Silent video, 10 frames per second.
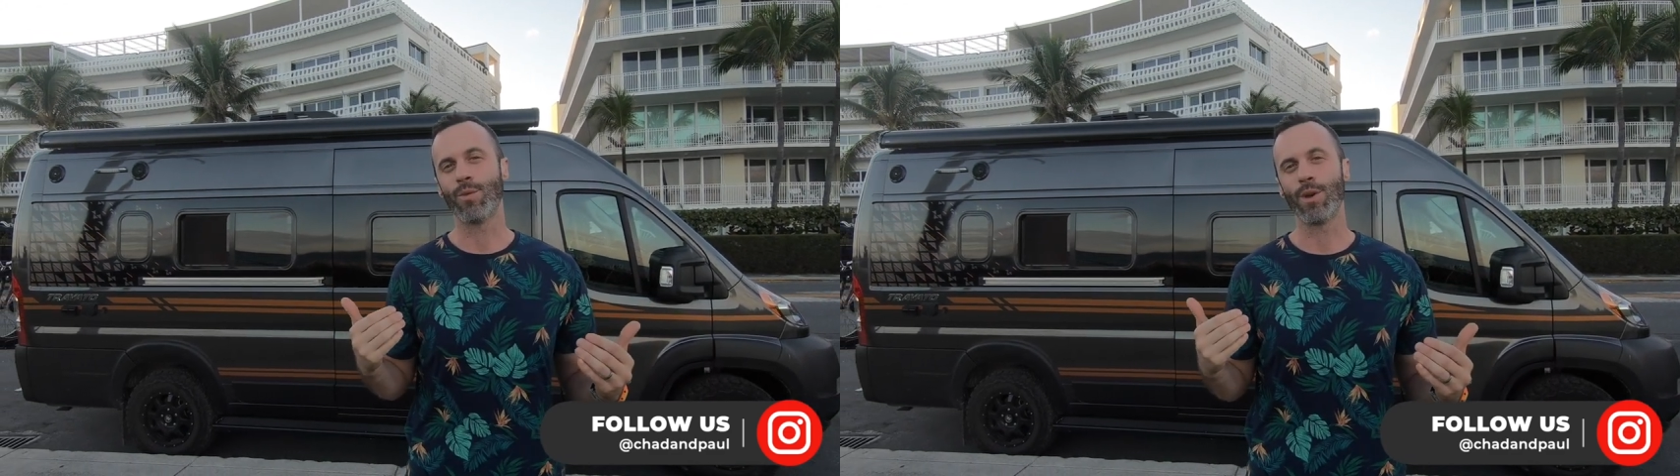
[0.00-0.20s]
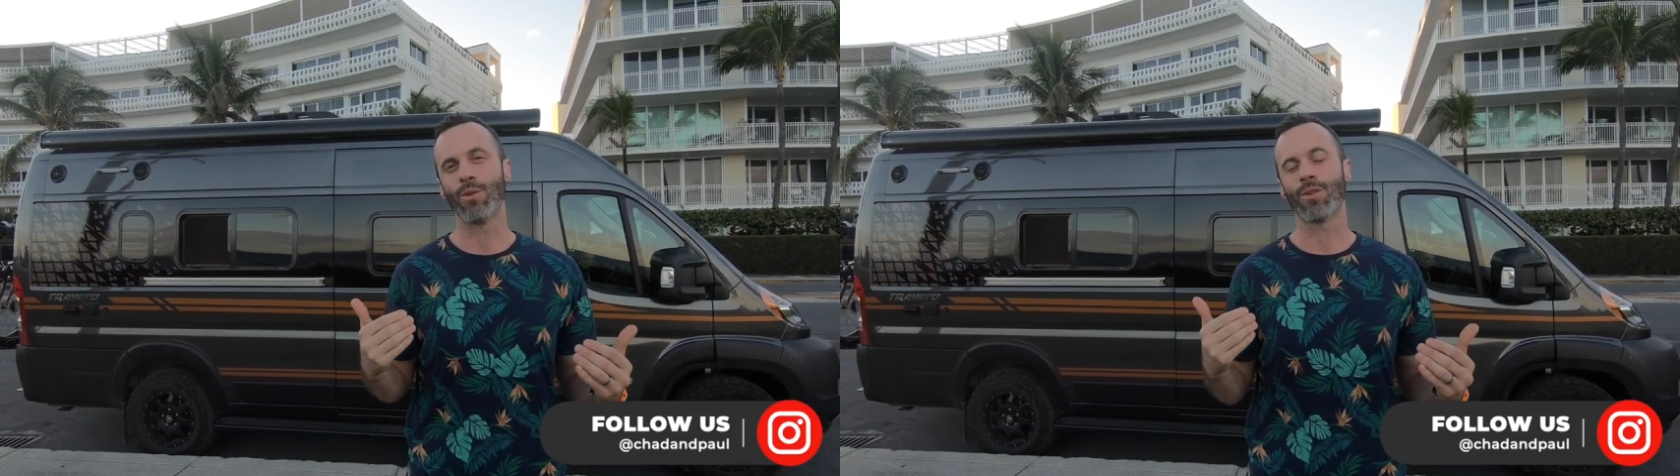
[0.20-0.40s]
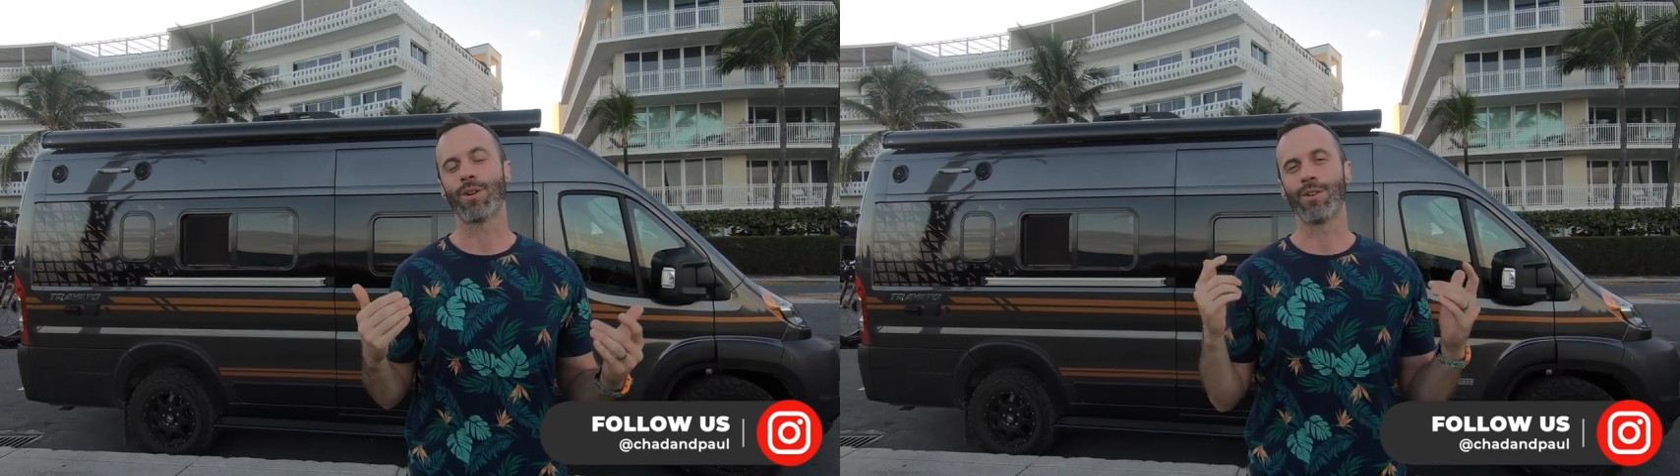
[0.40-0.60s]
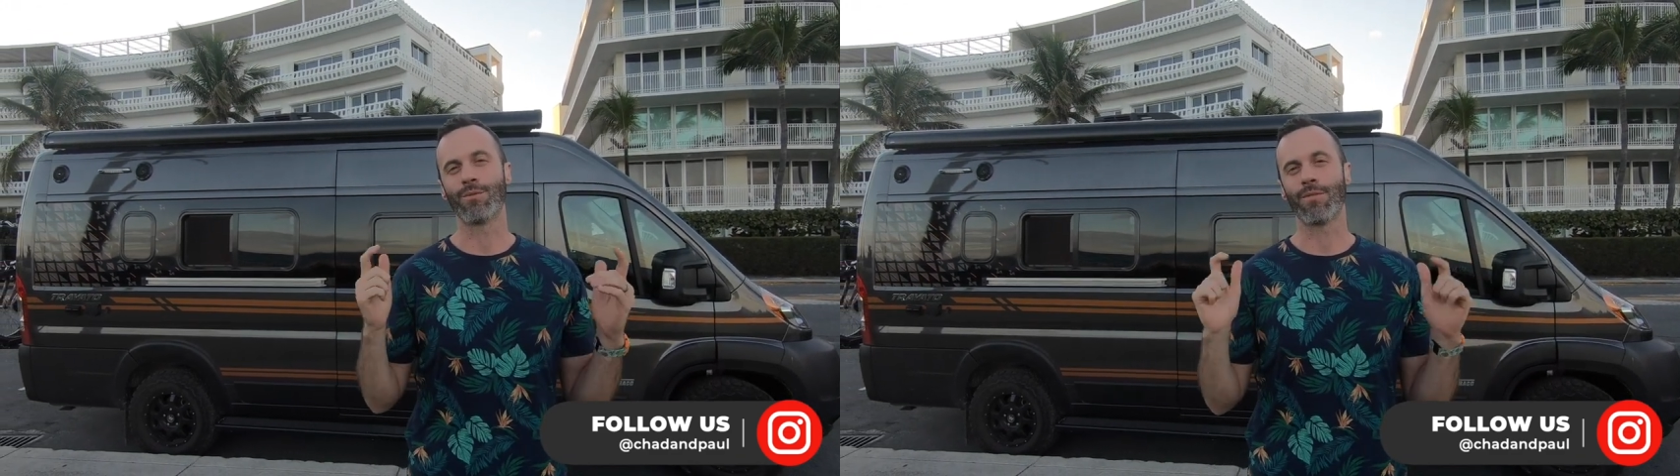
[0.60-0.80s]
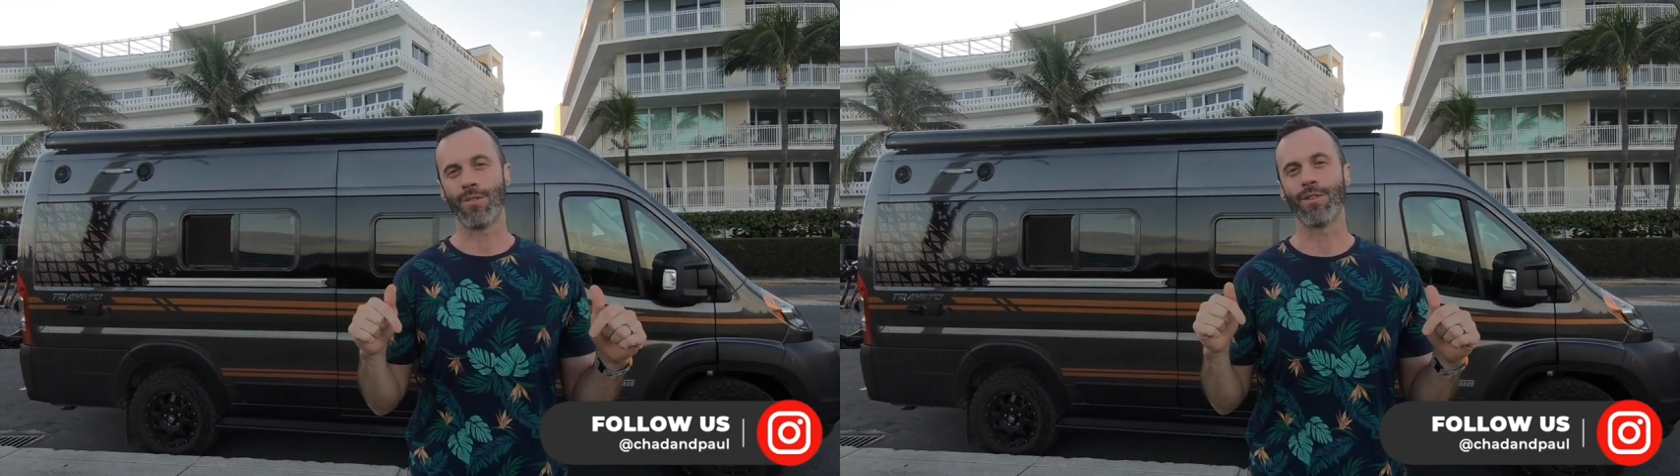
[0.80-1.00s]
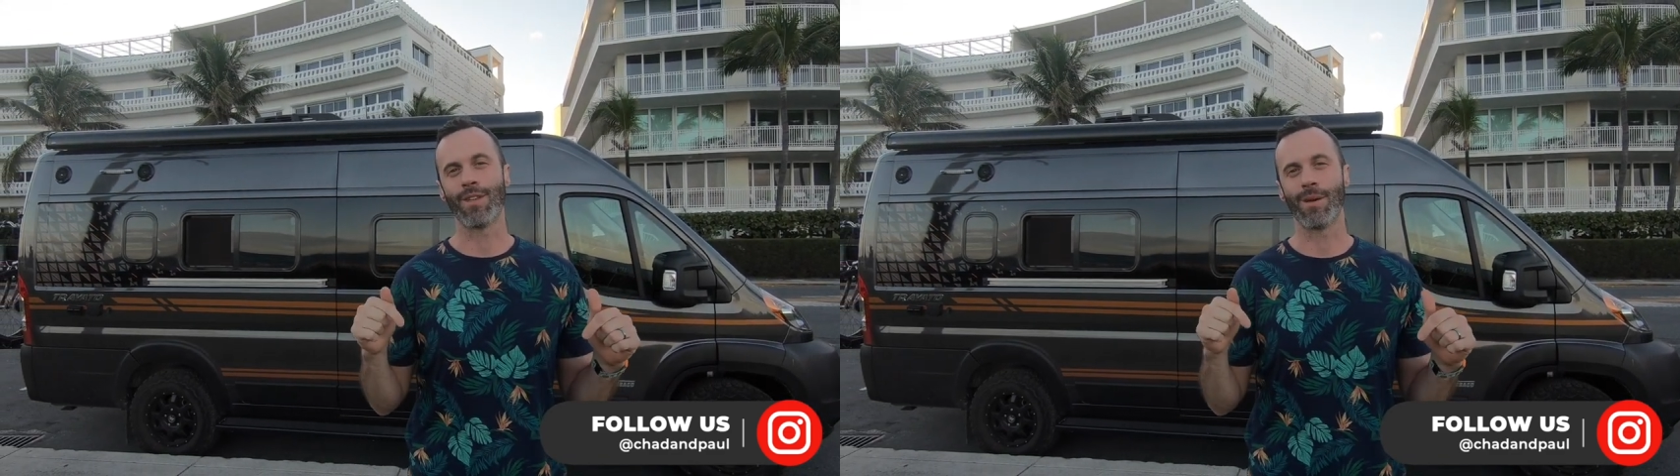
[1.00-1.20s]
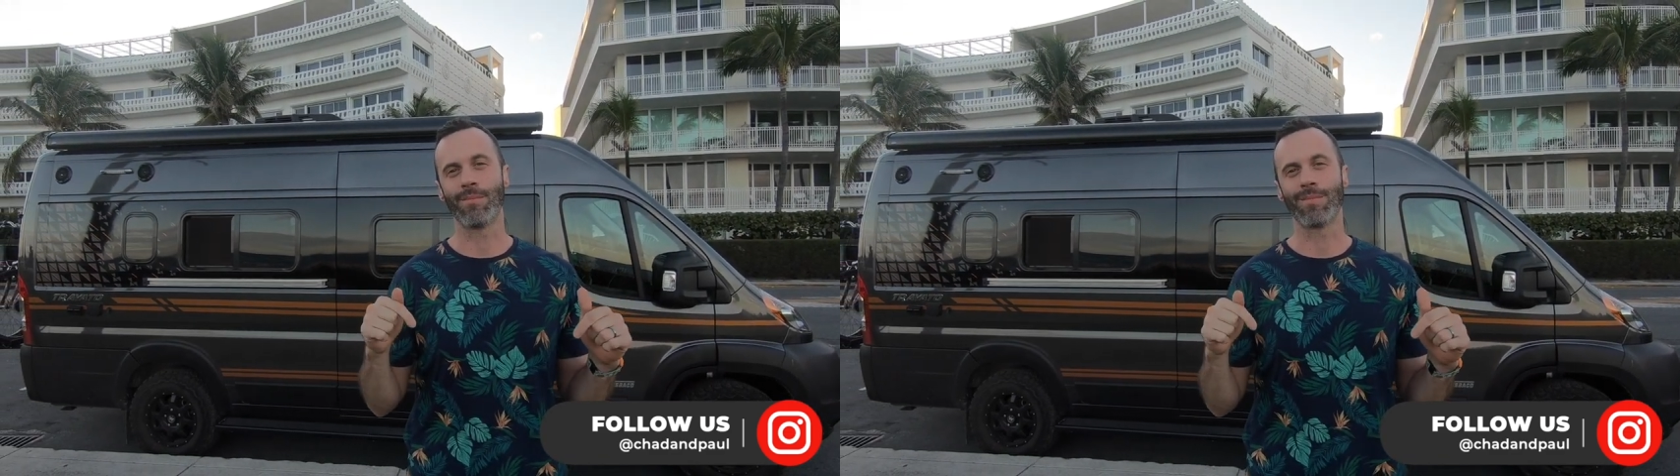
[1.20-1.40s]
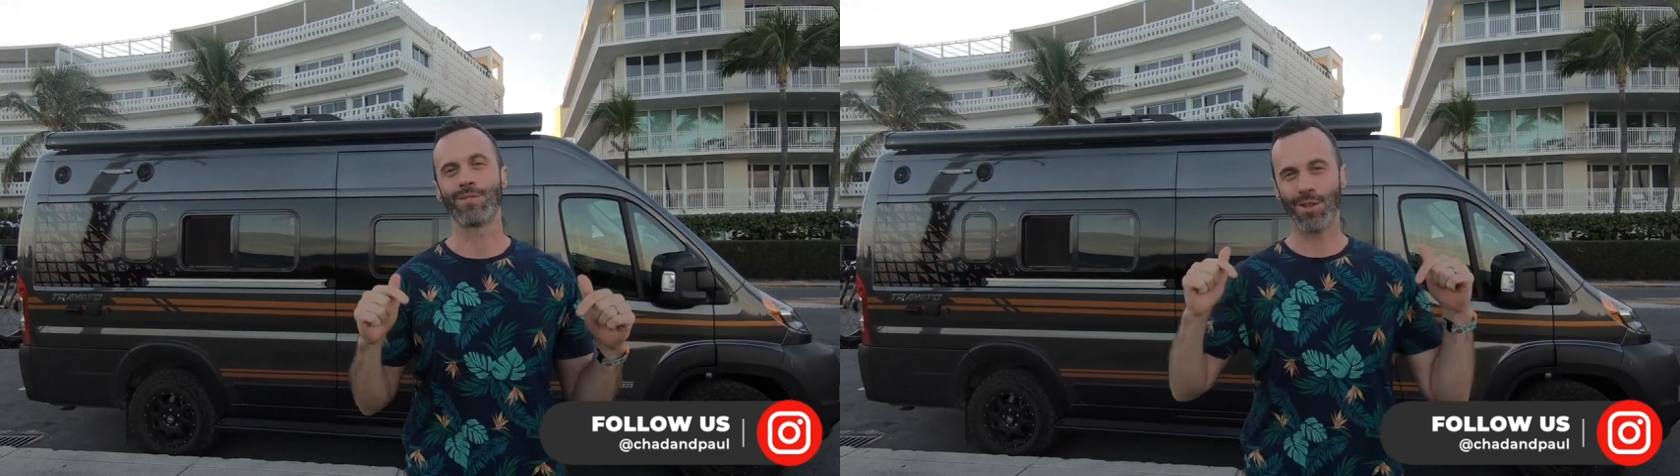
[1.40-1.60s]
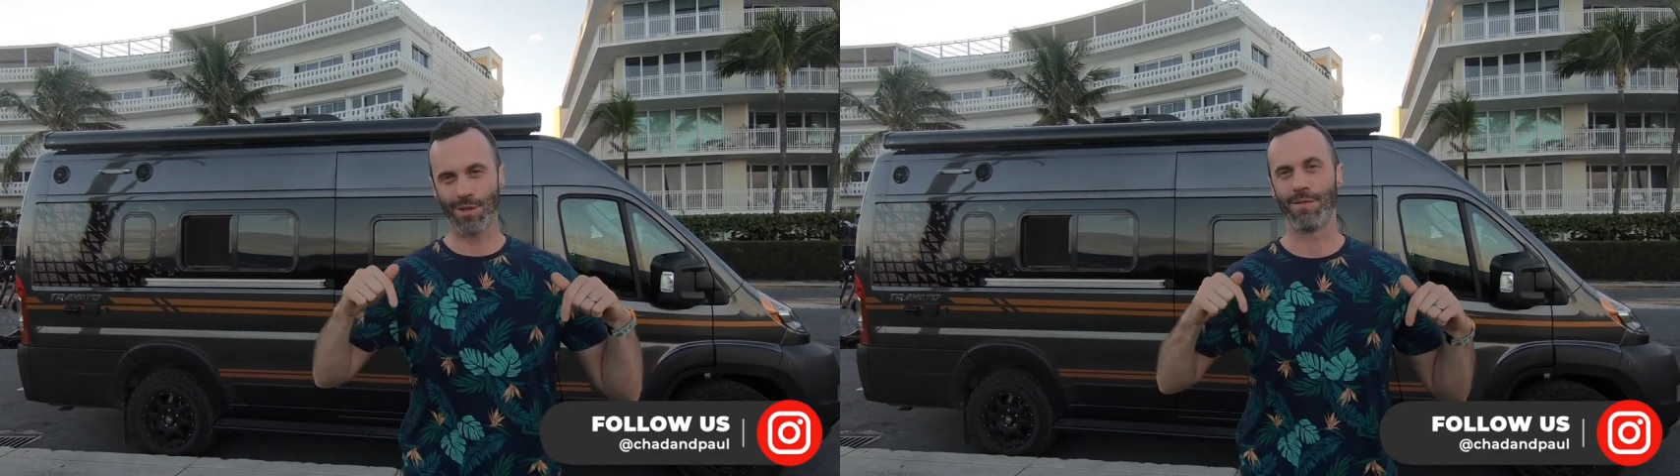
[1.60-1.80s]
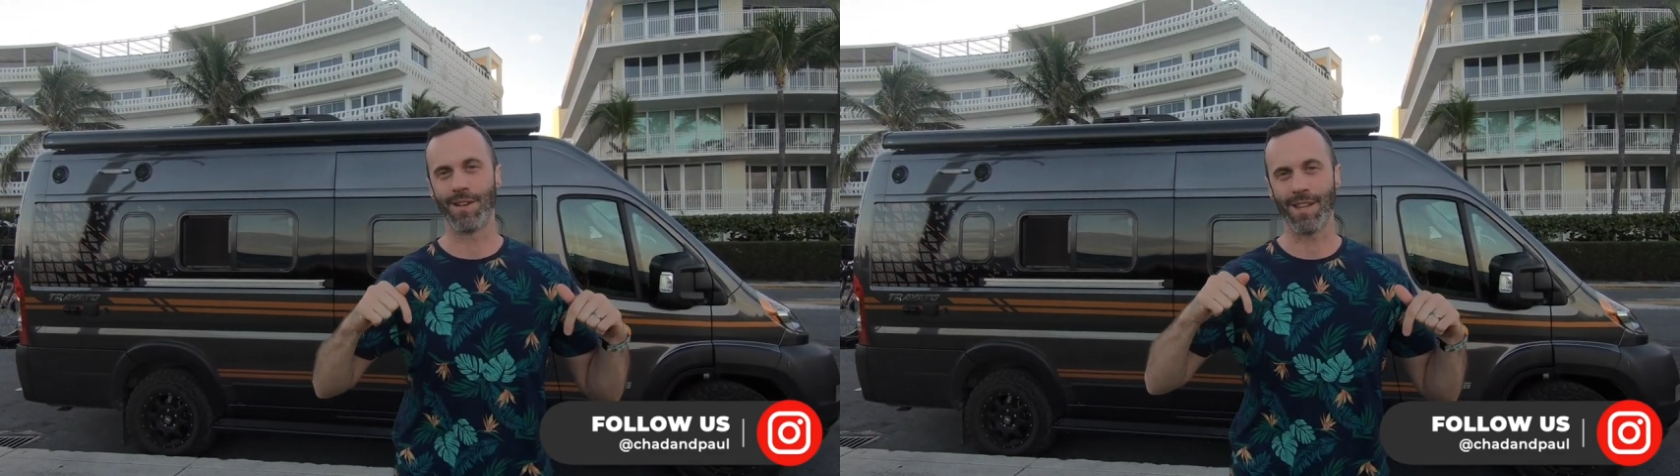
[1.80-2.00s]
we were gonna refer them to
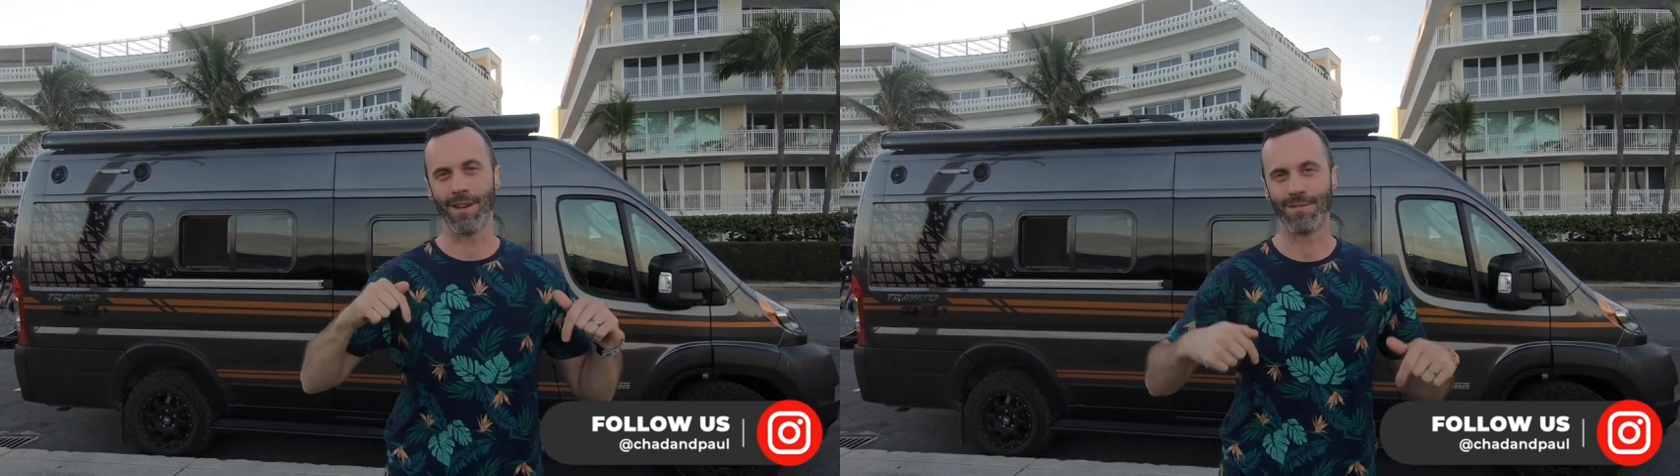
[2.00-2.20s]
this video.